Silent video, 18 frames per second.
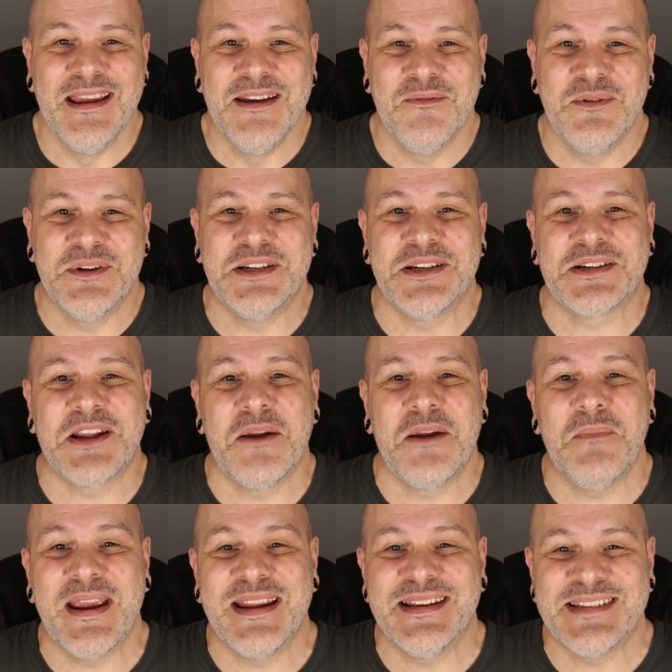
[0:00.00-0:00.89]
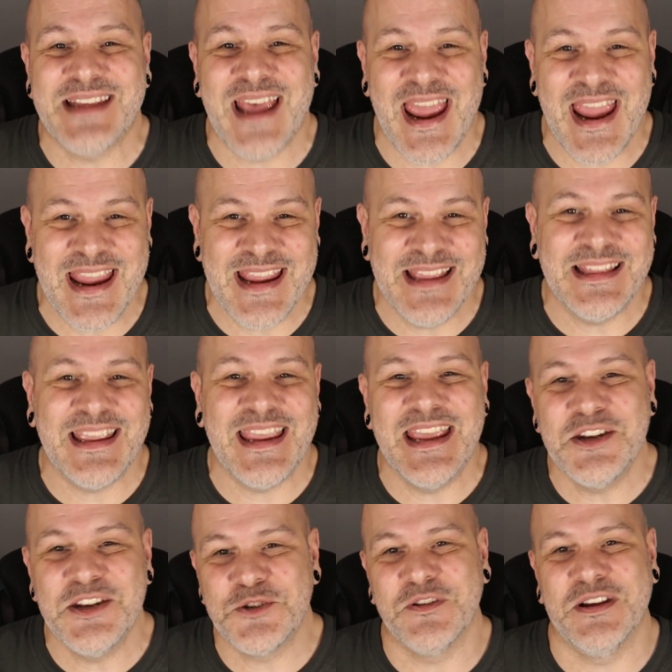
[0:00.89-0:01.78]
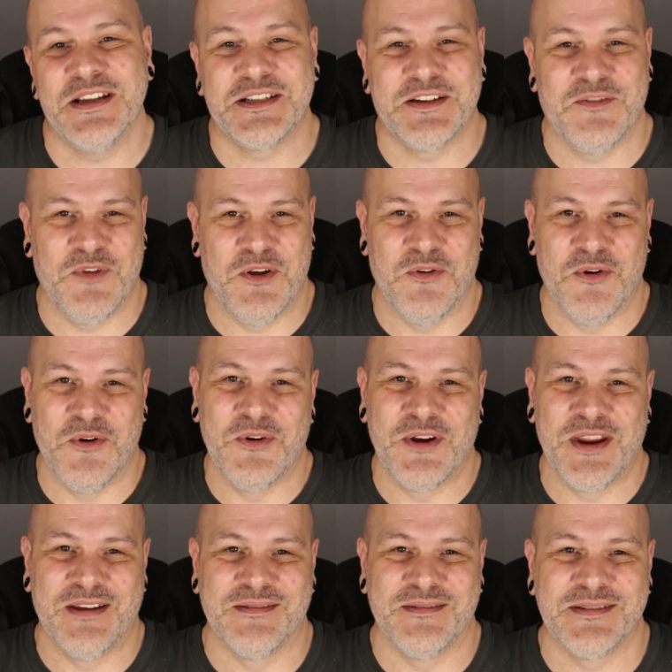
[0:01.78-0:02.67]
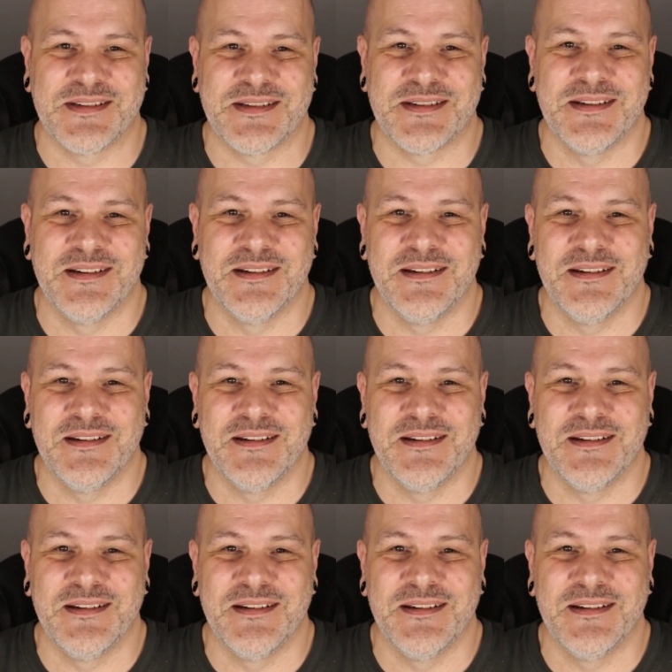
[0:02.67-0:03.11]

which is going to maintain the interest of your audience.